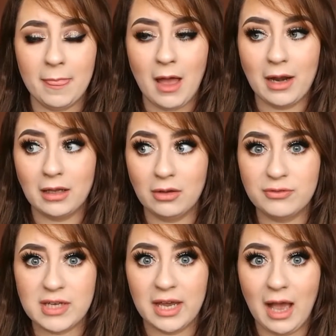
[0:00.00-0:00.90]
And I
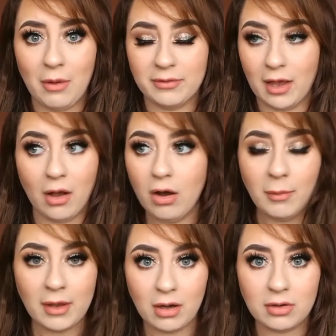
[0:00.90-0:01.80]
loved it. I was like, oh
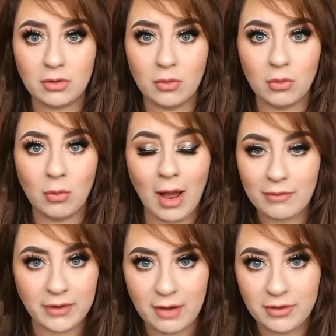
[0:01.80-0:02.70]
my God, why
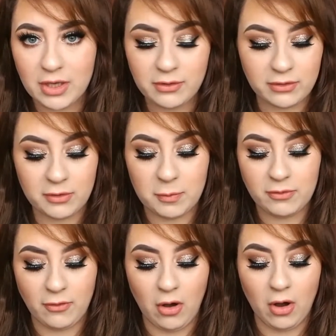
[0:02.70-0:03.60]
have I never used this
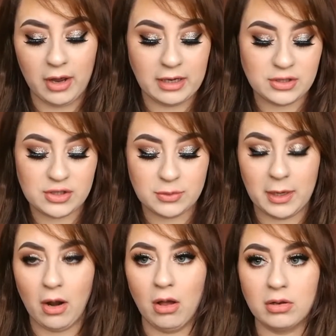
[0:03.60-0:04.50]
before? It just
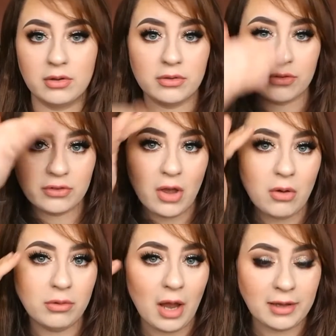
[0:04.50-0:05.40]
went on so
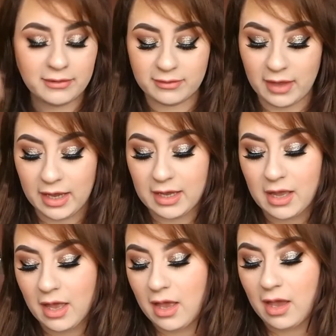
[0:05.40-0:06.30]
nicely.
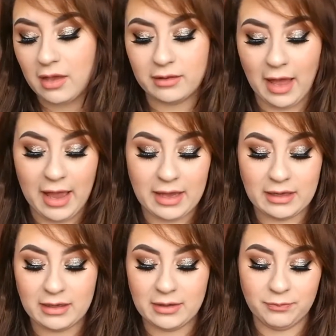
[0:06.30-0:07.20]

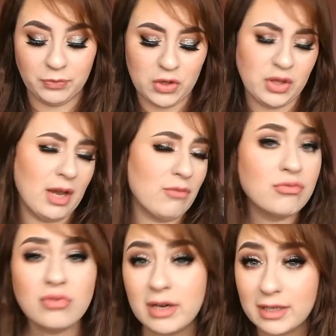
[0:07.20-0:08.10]
Like, you can get
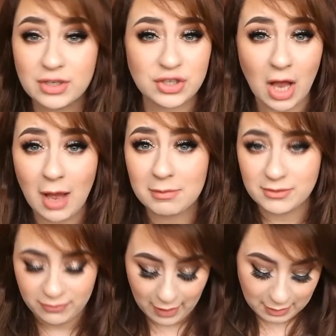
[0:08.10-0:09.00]
really sharp,
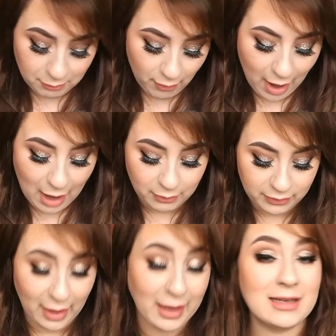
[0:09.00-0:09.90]
defined brows.
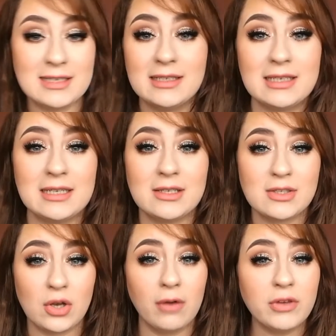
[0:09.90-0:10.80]
Like, I didn't need to
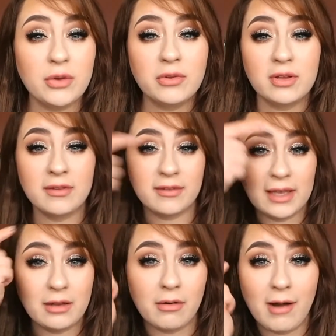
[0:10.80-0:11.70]
sort of use
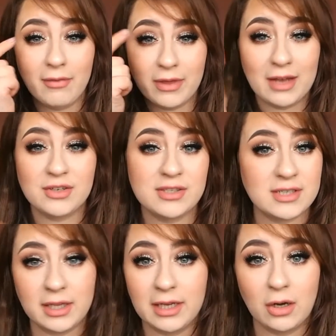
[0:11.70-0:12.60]
concealer around the edges to
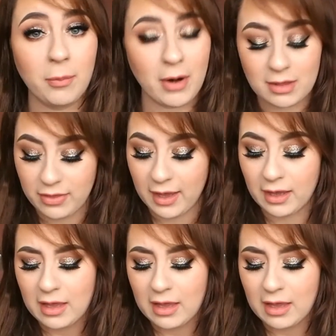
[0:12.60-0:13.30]
clean up or anything.